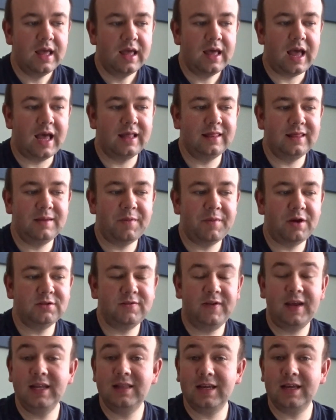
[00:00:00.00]
And the amount
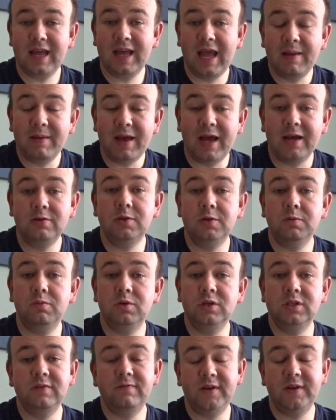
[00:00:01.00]
of heat that came out
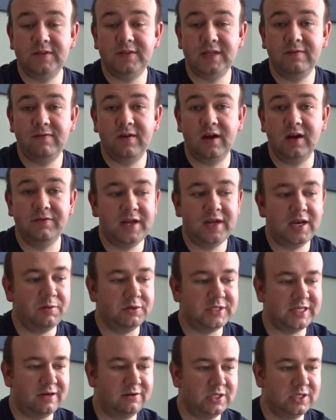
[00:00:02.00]
was 55
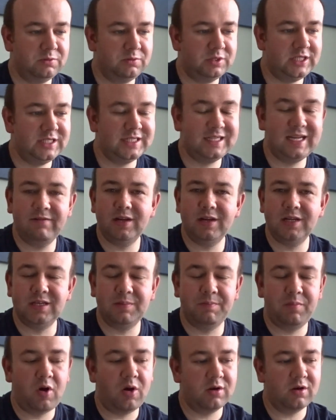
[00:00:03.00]
kilowatt hours, which has given us
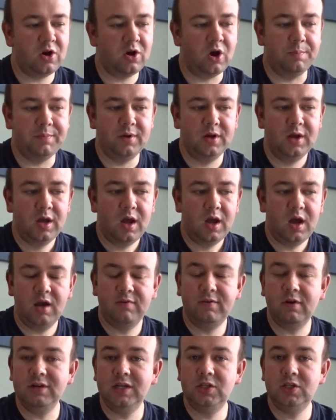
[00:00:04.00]
a COP
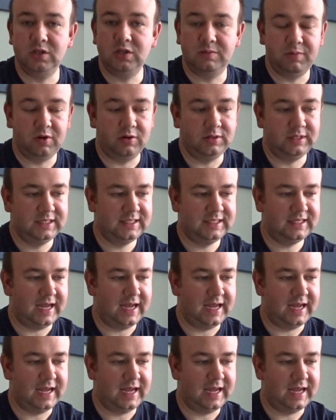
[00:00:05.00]
of only 2.6.